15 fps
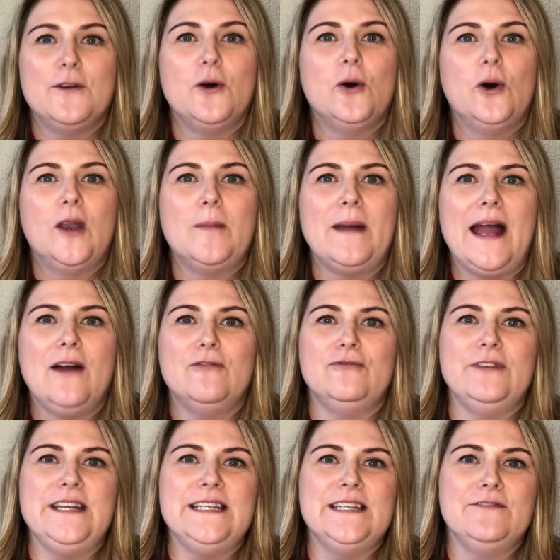all about
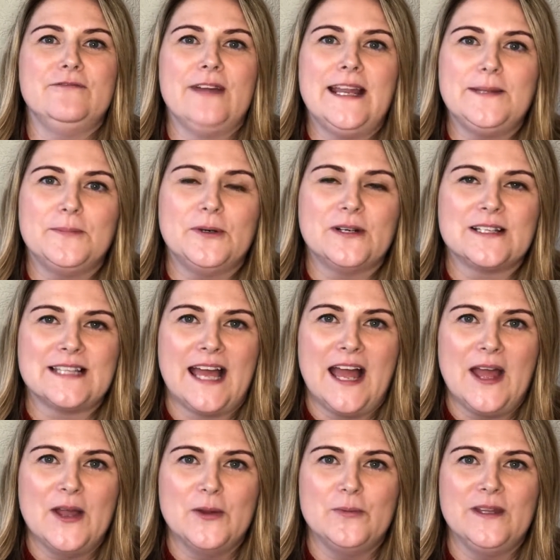reading red books at
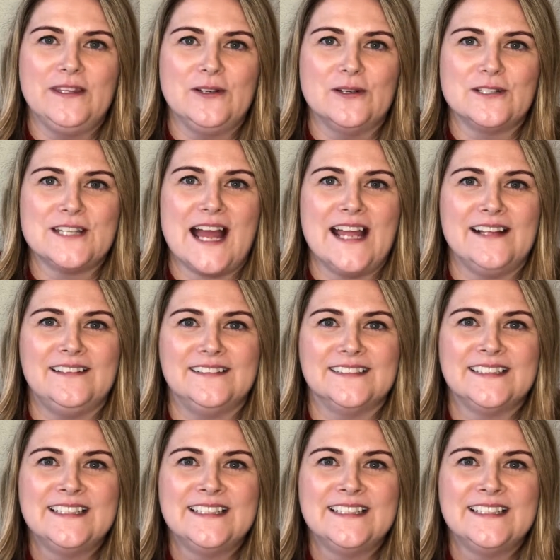home with your child.